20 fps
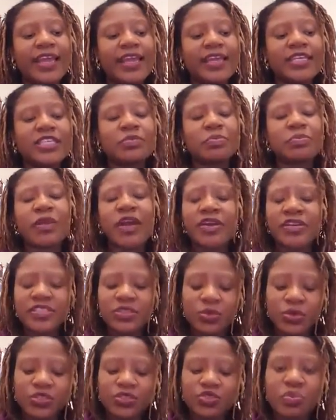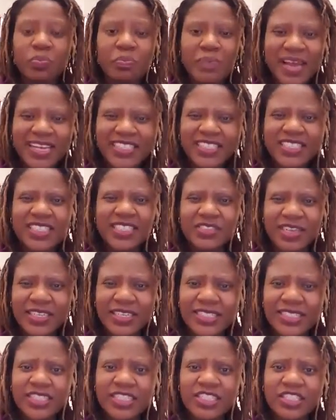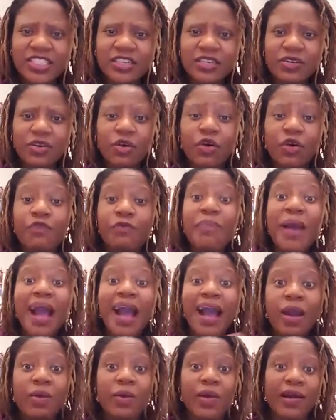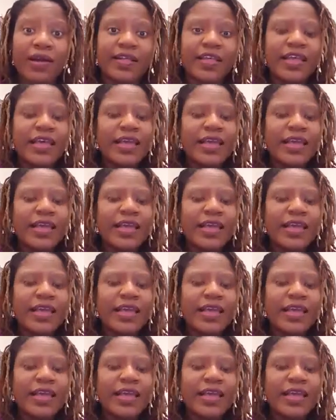His priority was to manage the transition of power.